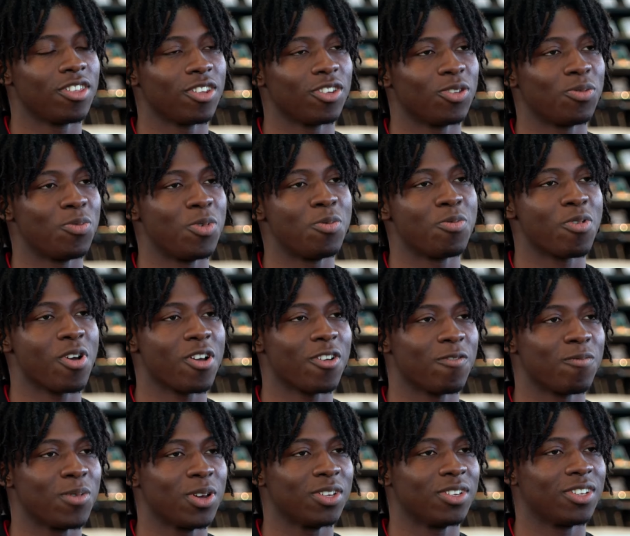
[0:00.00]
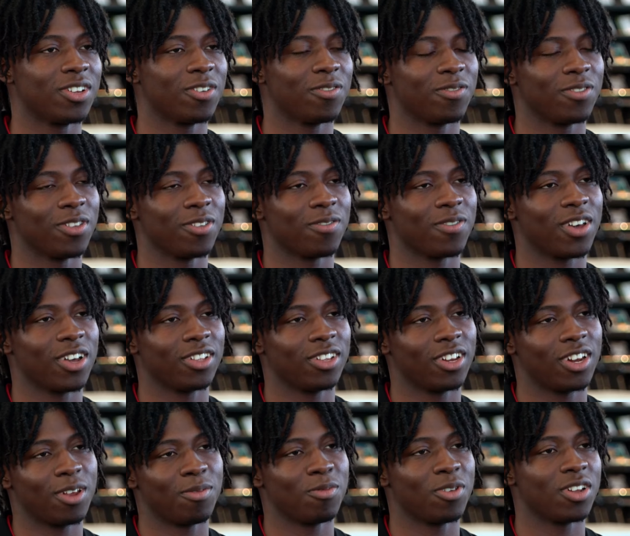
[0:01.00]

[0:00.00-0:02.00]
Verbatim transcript: Just be proud of myself and the fact that I'm